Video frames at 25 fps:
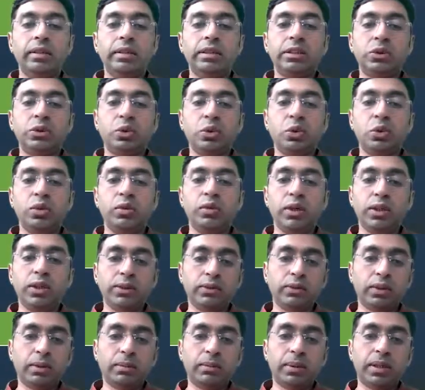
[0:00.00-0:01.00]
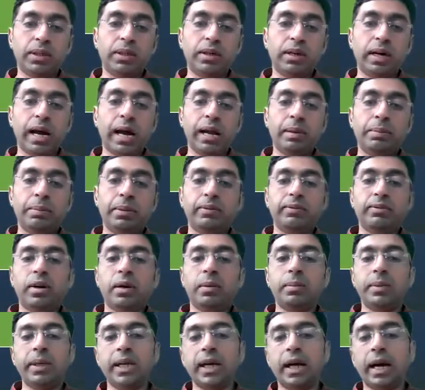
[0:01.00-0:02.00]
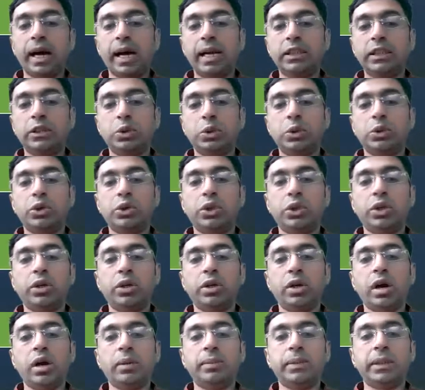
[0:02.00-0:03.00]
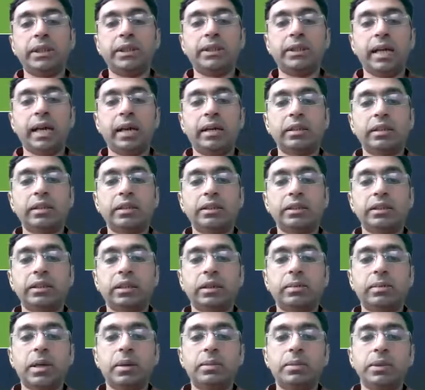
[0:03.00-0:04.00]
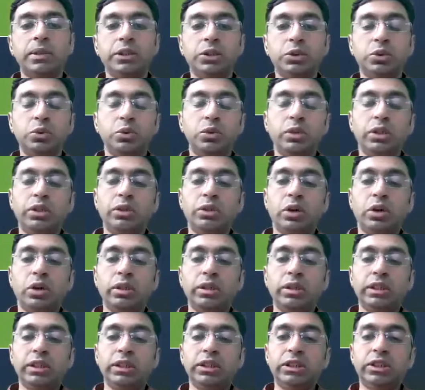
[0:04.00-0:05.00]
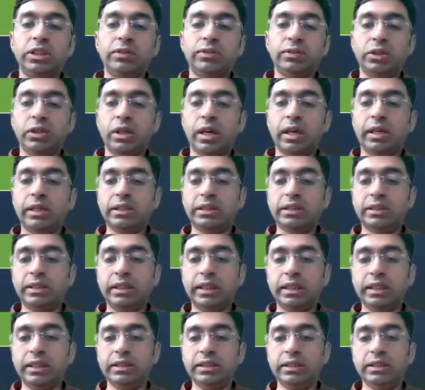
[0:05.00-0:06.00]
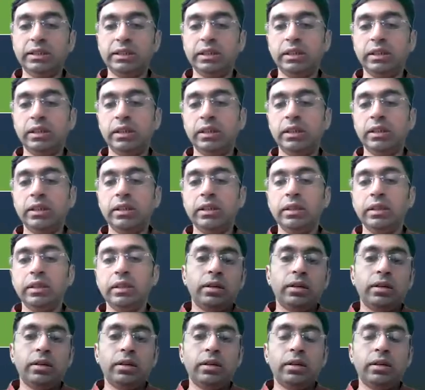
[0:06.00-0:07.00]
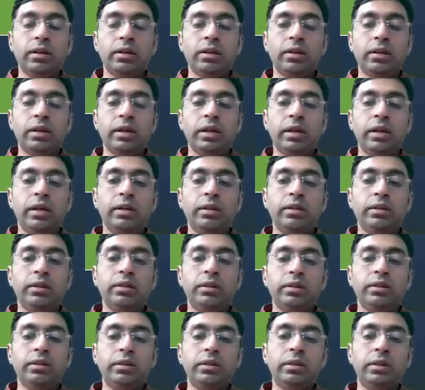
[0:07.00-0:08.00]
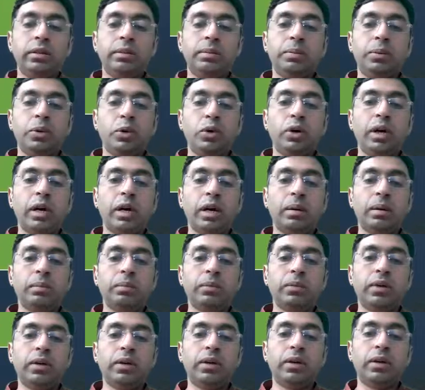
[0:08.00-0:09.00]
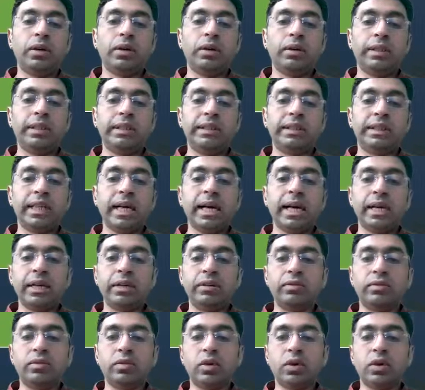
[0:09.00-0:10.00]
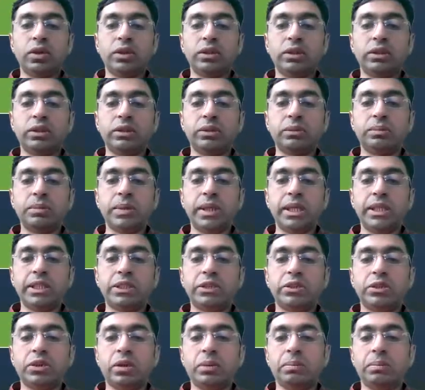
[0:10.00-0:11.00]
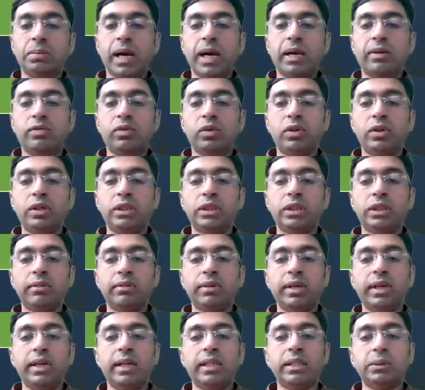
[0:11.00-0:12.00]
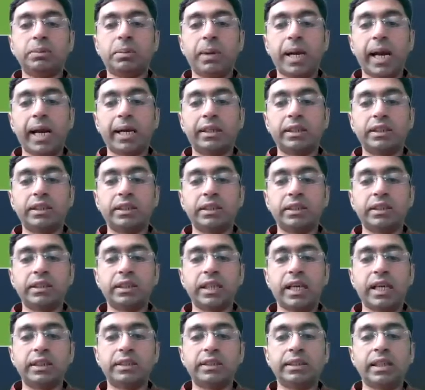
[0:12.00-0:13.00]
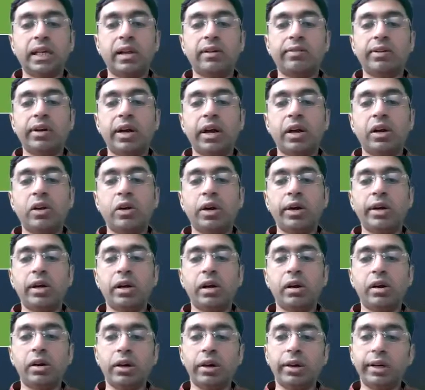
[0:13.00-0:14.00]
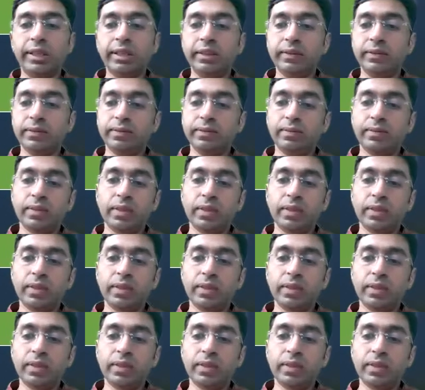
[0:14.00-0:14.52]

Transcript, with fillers: This school was from a high performing, high socioeconomic status suburban school in northeast of United States. Here, the program uh, design was based on mindfulness awareness practices and self-regulated learning.